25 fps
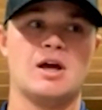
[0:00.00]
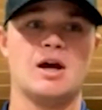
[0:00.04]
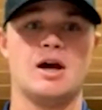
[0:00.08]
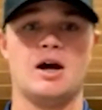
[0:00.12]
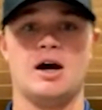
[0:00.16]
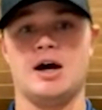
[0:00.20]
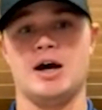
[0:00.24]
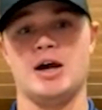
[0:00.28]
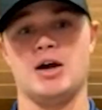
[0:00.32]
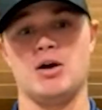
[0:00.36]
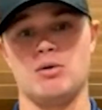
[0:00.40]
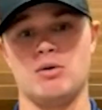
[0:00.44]

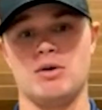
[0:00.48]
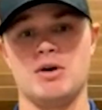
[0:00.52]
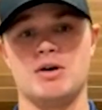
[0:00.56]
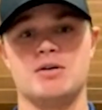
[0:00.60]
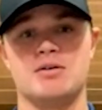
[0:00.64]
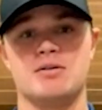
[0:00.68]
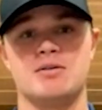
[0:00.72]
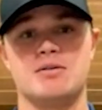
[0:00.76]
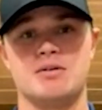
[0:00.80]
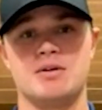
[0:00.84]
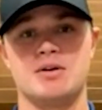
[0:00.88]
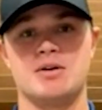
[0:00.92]
Iowa
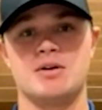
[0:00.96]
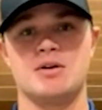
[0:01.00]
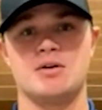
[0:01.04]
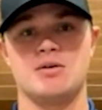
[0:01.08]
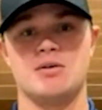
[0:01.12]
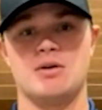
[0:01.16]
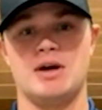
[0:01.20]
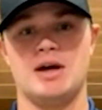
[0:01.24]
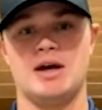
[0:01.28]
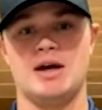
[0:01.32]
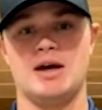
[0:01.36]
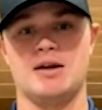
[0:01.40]

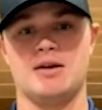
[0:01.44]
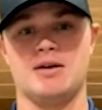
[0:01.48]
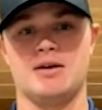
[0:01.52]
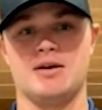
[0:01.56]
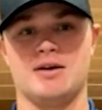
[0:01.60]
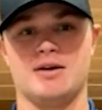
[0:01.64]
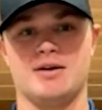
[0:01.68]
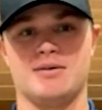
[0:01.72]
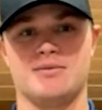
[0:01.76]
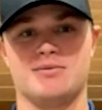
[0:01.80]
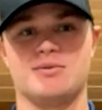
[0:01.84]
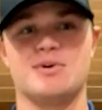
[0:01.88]
at
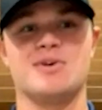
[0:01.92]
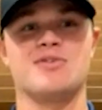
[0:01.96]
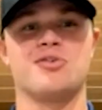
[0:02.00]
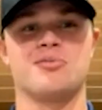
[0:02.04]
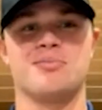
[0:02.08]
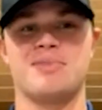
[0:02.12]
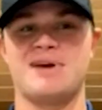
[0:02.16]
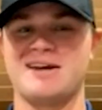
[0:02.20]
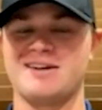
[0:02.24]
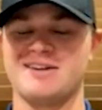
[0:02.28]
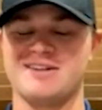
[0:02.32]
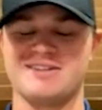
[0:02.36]
River
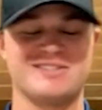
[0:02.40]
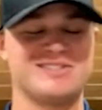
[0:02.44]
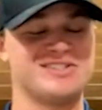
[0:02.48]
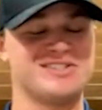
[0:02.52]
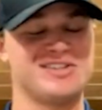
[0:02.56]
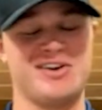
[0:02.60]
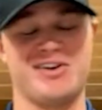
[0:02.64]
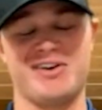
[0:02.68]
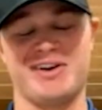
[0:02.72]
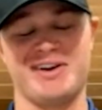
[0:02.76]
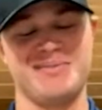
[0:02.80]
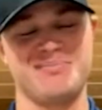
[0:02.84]
Bandits.
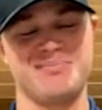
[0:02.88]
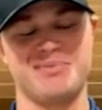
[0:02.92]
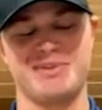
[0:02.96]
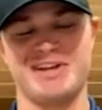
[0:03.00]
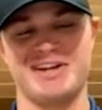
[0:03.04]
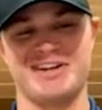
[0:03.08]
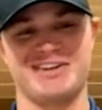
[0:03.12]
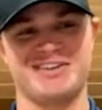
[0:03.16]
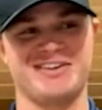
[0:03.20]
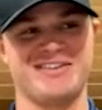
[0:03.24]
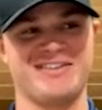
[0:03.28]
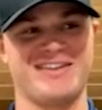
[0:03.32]
Sorry,
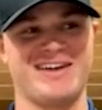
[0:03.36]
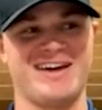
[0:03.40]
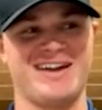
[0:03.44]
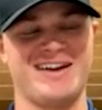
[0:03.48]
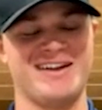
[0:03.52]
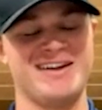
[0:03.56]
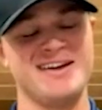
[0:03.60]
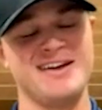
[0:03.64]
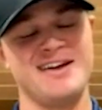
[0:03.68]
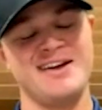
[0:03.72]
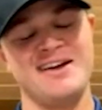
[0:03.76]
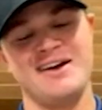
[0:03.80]
blanked on that.
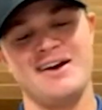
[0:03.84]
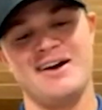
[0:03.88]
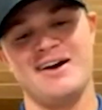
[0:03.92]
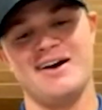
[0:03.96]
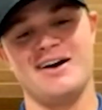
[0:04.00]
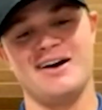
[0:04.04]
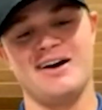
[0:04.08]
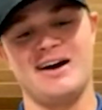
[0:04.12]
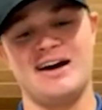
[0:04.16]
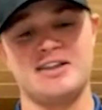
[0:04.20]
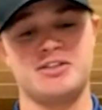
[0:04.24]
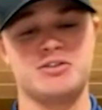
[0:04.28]

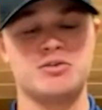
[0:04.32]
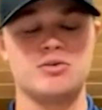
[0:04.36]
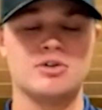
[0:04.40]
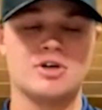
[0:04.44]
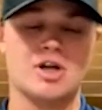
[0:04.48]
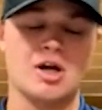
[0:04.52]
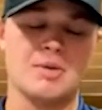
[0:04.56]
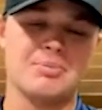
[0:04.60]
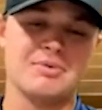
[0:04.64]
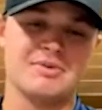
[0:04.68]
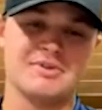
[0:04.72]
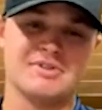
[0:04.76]
I threw a
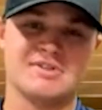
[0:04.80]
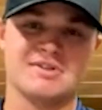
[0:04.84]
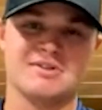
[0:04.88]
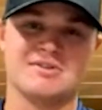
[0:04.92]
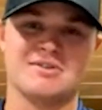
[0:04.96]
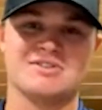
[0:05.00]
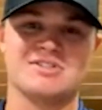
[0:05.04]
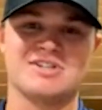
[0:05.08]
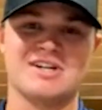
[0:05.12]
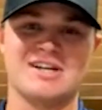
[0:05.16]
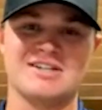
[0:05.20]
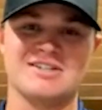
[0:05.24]
couple of
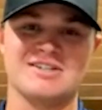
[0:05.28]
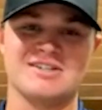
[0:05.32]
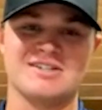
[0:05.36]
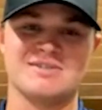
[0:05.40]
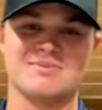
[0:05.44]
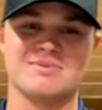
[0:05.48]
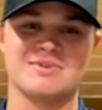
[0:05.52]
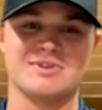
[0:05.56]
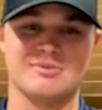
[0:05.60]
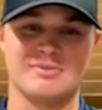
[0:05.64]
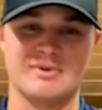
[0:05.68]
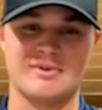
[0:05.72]
circle
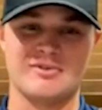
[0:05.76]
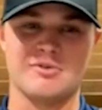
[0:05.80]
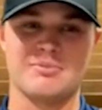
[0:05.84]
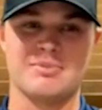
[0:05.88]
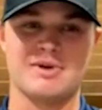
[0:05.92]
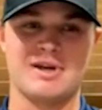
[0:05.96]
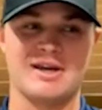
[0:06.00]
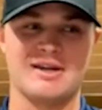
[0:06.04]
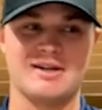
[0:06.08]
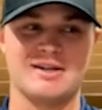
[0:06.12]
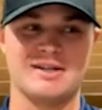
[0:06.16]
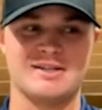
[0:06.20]
changes with the River
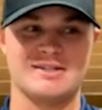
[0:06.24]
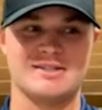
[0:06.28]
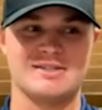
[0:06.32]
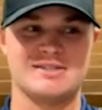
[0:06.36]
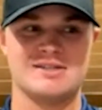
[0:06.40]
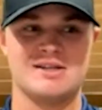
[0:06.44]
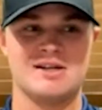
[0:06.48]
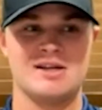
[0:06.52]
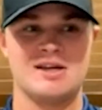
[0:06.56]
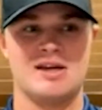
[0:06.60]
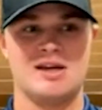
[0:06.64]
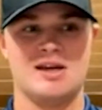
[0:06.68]

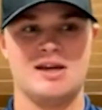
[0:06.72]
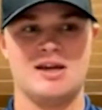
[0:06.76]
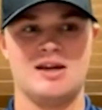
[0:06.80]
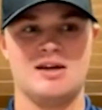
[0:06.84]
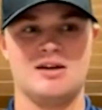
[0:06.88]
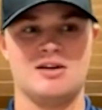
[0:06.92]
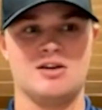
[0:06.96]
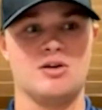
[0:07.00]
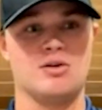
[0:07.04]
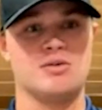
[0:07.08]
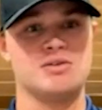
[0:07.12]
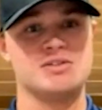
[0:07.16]
Bandits,
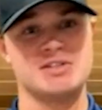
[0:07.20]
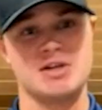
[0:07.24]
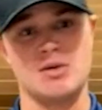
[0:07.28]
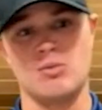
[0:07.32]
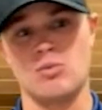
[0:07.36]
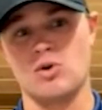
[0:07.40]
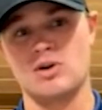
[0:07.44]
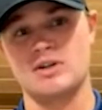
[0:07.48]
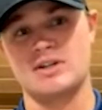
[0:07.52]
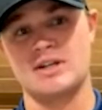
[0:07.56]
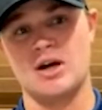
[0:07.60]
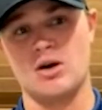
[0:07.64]
and some
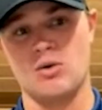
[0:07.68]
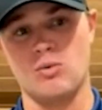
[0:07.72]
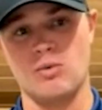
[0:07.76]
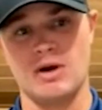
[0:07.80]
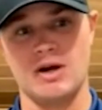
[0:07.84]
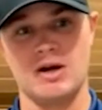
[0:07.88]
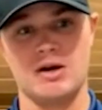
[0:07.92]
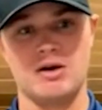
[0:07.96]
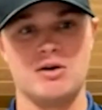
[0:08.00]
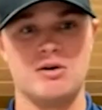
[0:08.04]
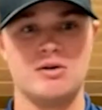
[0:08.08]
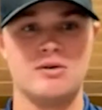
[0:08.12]
worked out
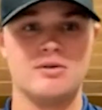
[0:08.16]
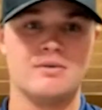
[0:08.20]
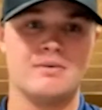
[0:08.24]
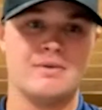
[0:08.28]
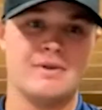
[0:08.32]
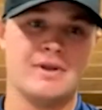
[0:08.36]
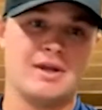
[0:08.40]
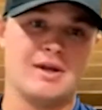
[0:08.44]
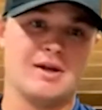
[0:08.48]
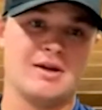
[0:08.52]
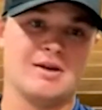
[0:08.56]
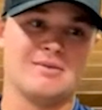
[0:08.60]
well,
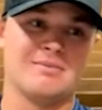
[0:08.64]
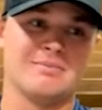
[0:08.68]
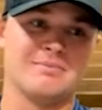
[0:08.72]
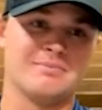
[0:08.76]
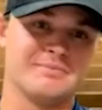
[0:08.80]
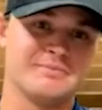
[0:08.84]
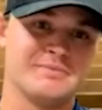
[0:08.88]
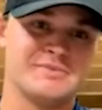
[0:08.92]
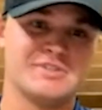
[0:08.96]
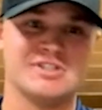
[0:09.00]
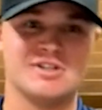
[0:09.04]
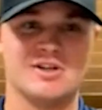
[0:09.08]
and
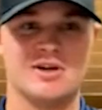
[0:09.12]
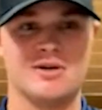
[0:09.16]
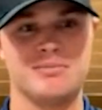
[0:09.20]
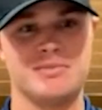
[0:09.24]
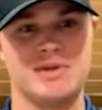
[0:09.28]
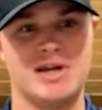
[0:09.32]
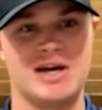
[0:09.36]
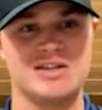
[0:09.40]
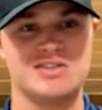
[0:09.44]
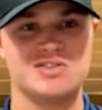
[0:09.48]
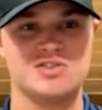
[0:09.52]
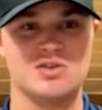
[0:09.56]
some
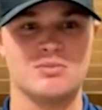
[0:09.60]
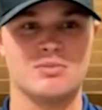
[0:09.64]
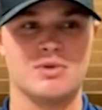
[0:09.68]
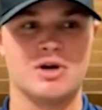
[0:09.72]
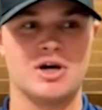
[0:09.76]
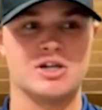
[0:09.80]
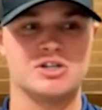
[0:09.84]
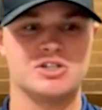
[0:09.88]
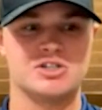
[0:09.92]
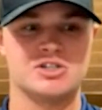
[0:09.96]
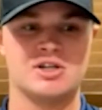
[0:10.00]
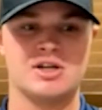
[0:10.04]
not so
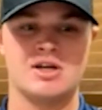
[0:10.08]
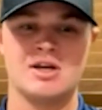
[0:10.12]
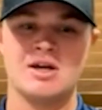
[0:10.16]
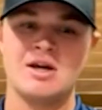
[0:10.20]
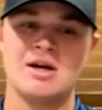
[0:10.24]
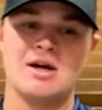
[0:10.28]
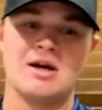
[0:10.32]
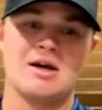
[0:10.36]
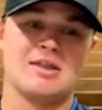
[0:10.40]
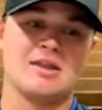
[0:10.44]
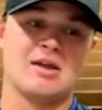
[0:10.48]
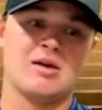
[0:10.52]
much.
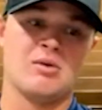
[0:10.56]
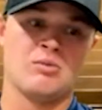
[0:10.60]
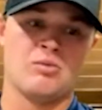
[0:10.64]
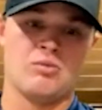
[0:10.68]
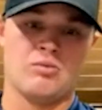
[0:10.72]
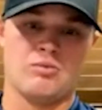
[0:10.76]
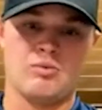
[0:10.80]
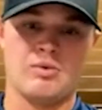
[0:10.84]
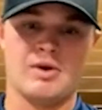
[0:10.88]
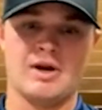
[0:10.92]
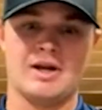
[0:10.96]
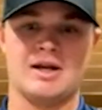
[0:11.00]
And
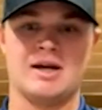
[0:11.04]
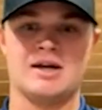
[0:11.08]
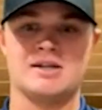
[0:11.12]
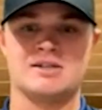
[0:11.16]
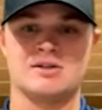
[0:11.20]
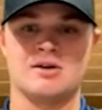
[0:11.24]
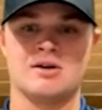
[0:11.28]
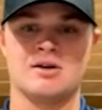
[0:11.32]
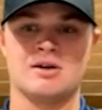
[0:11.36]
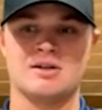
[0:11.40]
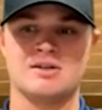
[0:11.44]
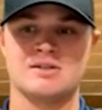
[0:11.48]
then when I got
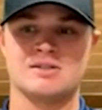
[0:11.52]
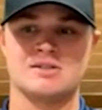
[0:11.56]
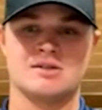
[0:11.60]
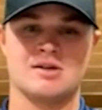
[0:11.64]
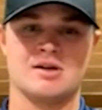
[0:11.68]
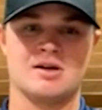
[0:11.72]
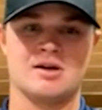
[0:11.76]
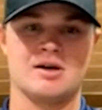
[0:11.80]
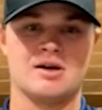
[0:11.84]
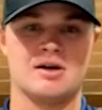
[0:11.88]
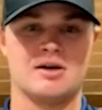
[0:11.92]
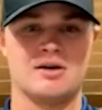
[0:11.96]
to
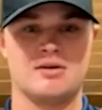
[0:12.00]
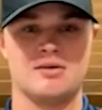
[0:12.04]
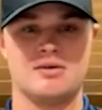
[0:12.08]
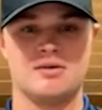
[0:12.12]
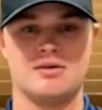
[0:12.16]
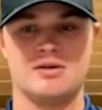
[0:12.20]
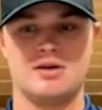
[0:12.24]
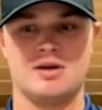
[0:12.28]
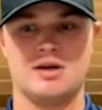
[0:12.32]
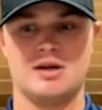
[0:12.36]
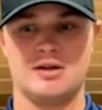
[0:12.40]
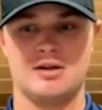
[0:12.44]
Arkansas,
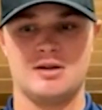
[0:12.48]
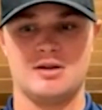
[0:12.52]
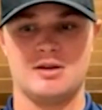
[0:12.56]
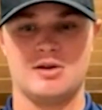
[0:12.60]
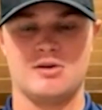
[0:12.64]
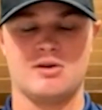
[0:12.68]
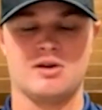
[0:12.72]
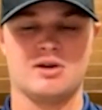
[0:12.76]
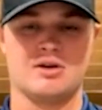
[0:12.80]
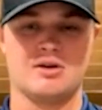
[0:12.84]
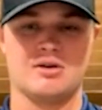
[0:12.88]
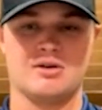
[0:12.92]

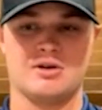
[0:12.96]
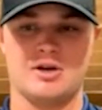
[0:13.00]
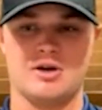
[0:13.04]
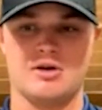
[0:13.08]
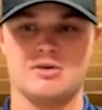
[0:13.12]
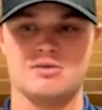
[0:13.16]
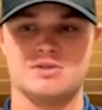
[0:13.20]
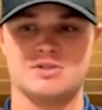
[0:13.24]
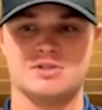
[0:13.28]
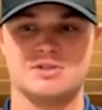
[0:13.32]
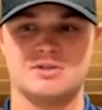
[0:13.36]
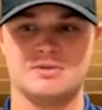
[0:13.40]
Larry,
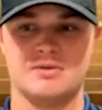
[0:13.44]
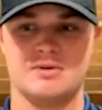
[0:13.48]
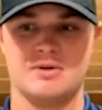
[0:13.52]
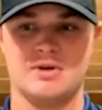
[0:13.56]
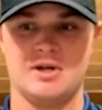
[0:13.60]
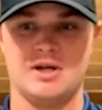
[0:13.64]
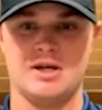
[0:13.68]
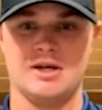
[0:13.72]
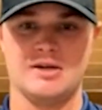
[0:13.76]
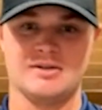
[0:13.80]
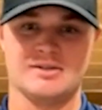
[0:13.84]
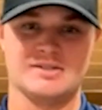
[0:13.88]
Coach
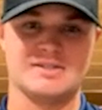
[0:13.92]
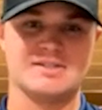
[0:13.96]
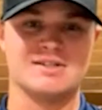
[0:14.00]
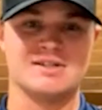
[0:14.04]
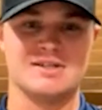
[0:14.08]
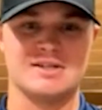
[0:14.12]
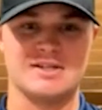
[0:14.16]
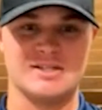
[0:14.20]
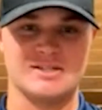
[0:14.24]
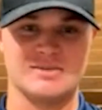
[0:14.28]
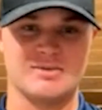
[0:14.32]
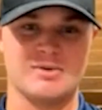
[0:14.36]

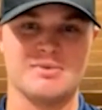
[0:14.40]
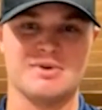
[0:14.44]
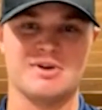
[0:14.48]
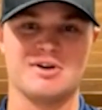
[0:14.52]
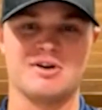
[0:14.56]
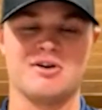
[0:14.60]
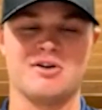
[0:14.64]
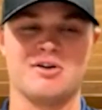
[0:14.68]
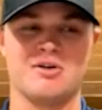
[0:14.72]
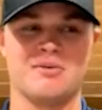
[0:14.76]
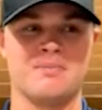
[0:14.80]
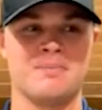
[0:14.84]
LC is what we
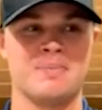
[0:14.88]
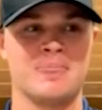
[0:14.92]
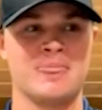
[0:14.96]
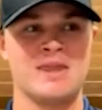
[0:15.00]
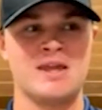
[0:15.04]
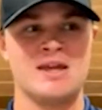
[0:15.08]
call him,